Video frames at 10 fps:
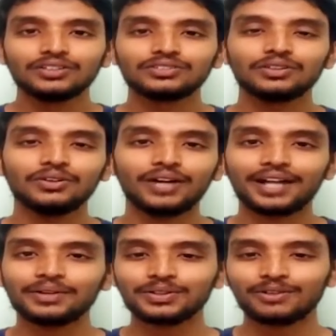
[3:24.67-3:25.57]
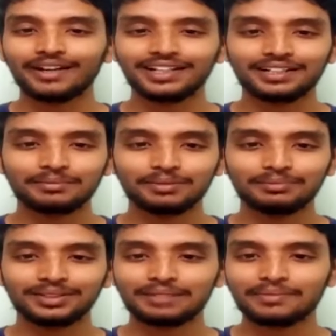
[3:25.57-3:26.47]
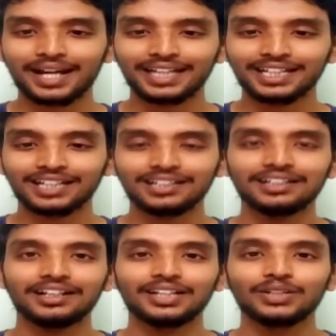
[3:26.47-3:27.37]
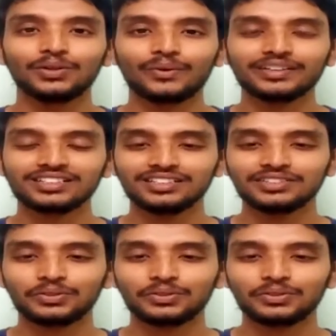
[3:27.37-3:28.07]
So I don't quite remember my question.